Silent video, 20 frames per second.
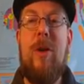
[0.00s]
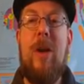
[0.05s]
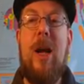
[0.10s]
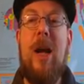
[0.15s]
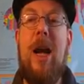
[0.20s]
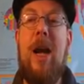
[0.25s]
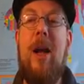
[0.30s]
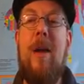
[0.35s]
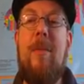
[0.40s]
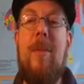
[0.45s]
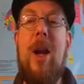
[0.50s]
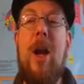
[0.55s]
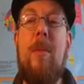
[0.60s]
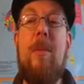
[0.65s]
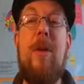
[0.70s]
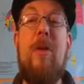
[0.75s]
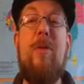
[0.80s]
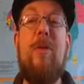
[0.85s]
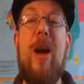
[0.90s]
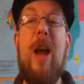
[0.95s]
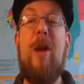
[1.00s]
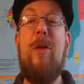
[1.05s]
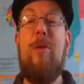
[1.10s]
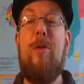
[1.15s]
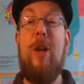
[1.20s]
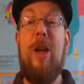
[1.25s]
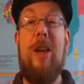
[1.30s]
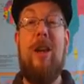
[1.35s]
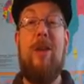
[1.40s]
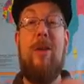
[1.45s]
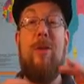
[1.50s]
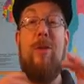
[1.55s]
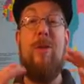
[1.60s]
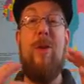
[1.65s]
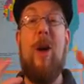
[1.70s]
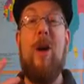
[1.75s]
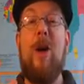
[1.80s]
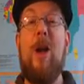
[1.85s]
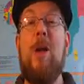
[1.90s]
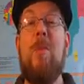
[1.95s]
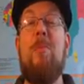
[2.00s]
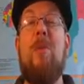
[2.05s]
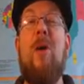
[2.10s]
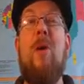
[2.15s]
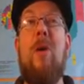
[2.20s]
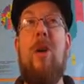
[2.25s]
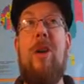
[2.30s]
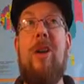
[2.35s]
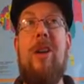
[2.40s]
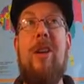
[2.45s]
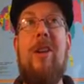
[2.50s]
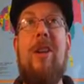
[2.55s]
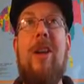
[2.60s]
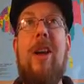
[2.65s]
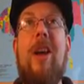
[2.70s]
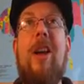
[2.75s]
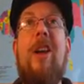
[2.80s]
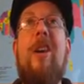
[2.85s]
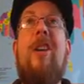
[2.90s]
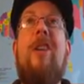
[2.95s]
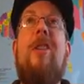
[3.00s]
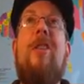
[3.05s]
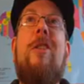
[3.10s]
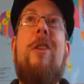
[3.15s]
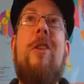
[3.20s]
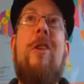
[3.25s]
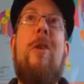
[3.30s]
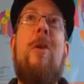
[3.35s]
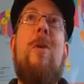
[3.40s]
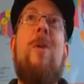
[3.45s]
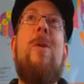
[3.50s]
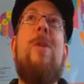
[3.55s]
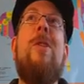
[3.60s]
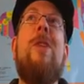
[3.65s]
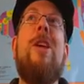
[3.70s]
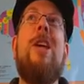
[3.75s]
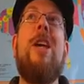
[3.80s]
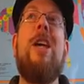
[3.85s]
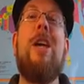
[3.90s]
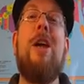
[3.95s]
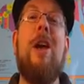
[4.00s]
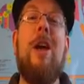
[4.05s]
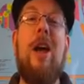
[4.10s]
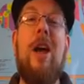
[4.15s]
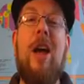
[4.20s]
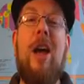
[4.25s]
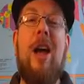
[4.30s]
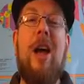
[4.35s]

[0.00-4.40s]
Now, Medvedev is very important to the